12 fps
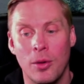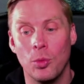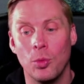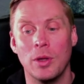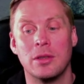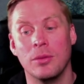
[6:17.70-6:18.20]

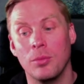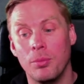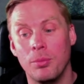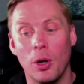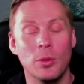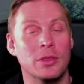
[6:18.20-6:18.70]
with
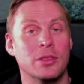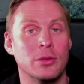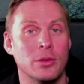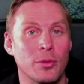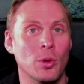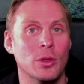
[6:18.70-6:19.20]
bonuses,
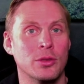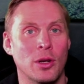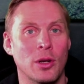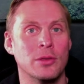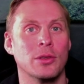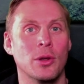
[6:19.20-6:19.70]
of course,
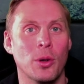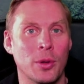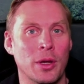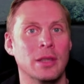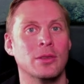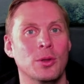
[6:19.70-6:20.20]
also going
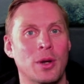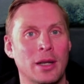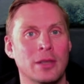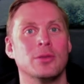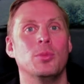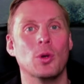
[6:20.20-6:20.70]
into air
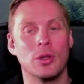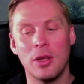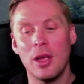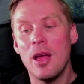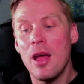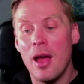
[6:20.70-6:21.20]
support
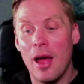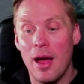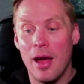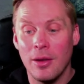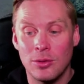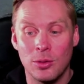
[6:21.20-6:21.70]

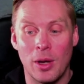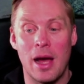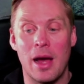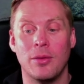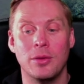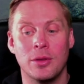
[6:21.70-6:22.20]
to
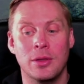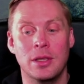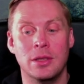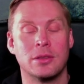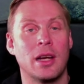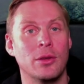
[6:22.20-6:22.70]
have
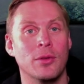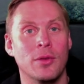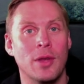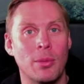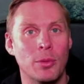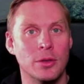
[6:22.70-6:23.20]
these kind of
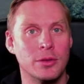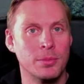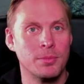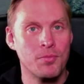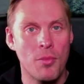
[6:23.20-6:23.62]
numbers.